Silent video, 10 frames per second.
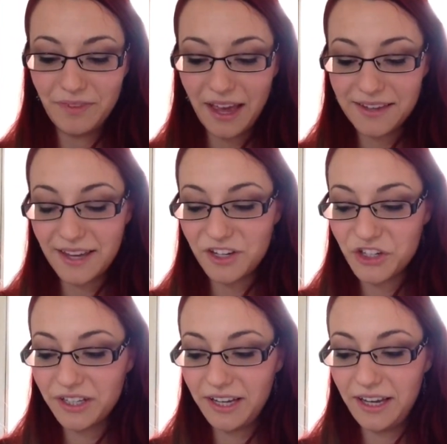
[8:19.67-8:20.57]

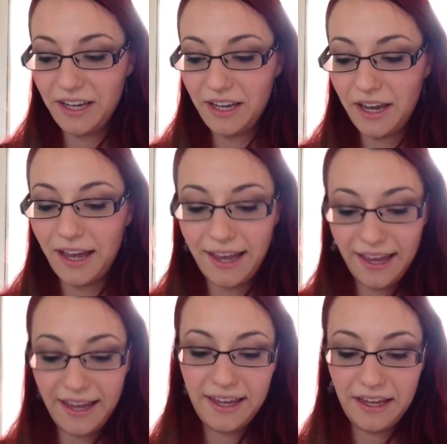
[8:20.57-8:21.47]
Essentially,
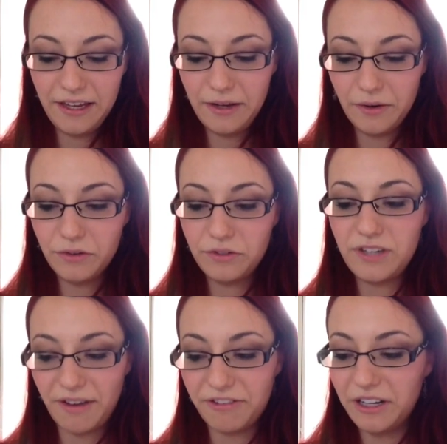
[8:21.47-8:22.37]
he
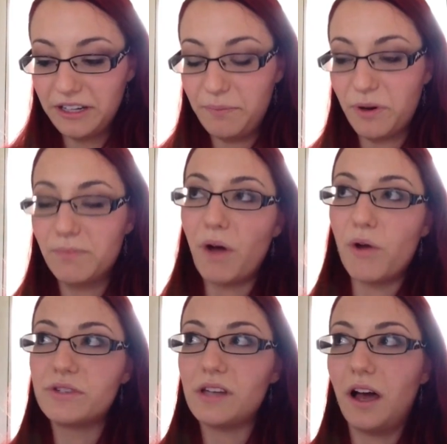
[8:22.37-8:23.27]
definitely
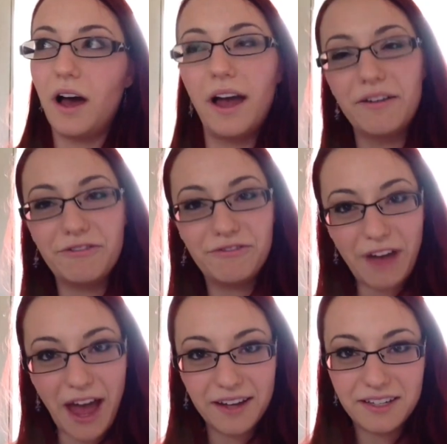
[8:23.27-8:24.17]
promotes a higher
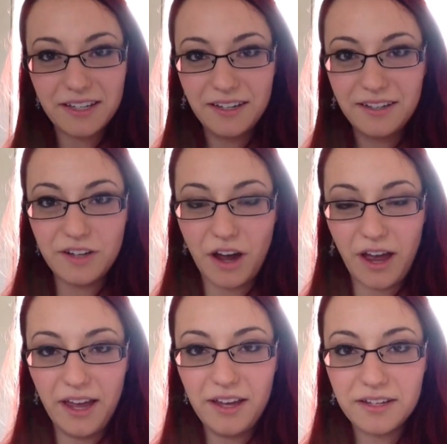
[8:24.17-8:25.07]
fat
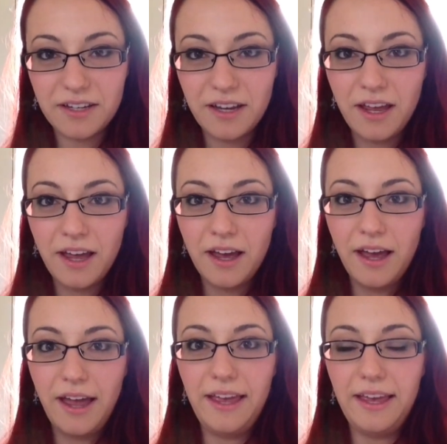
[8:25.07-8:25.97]
diet.
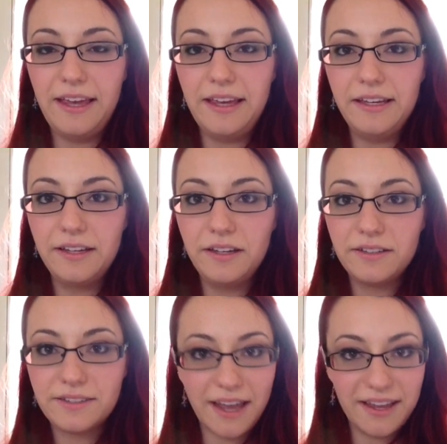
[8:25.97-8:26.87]
He
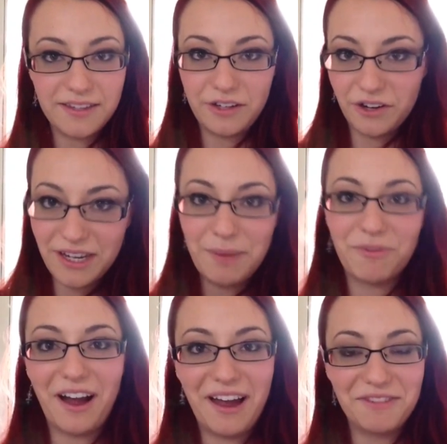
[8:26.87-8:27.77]
says, you know, deep
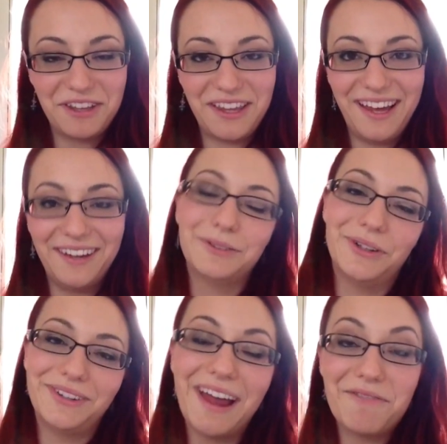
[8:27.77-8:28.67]
fry everything. Well,
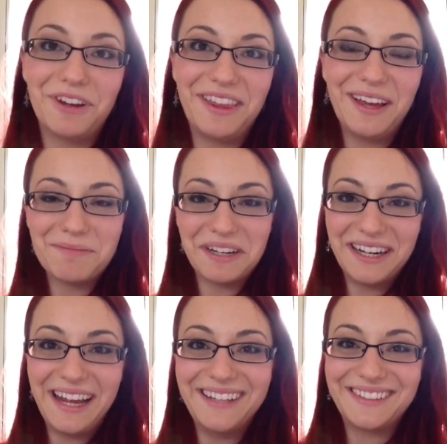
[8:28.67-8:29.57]
not everything,
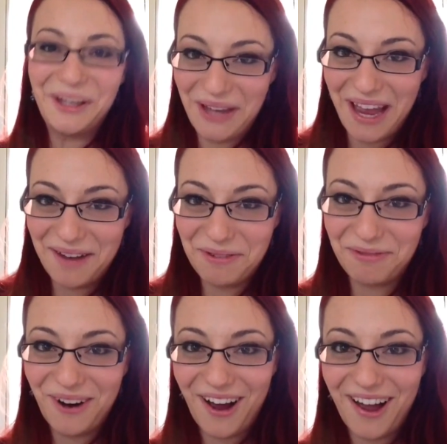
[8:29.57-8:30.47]
but he's okay with
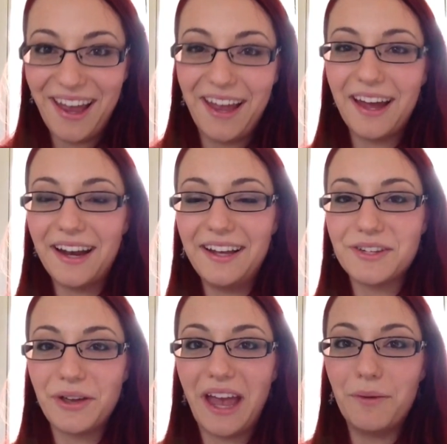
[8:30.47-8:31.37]
frying, and he's
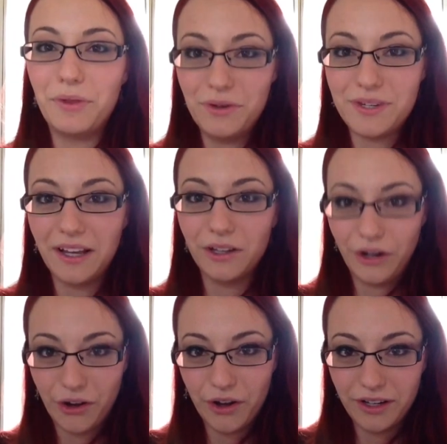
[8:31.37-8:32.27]
okay with using a lot
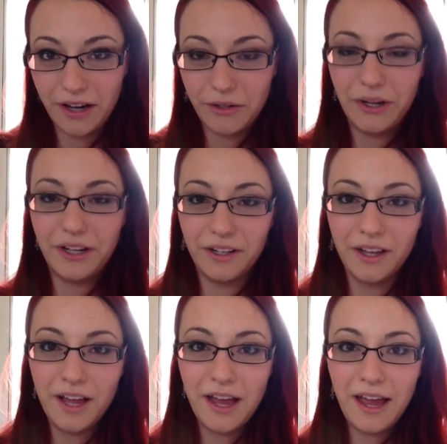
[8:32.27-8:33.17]
of coconut
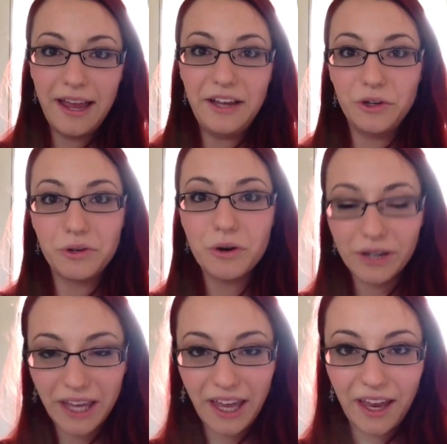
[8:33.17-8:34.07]
oil in your
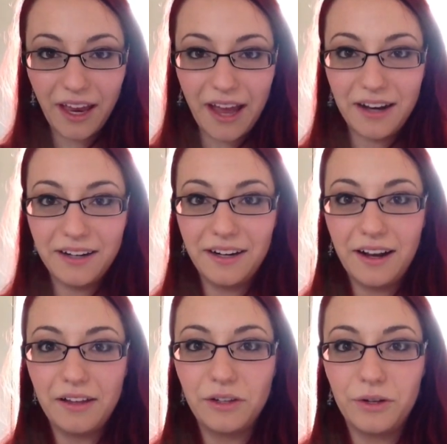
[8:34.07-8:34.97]
cooking, and
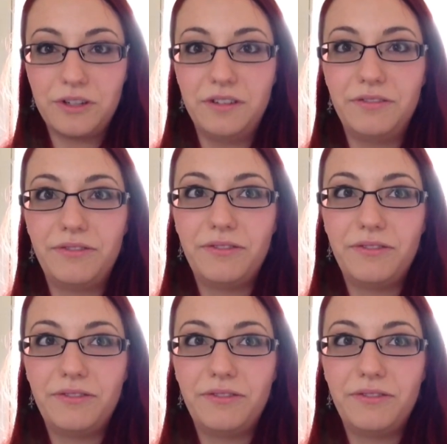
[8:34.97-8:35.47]
a lot of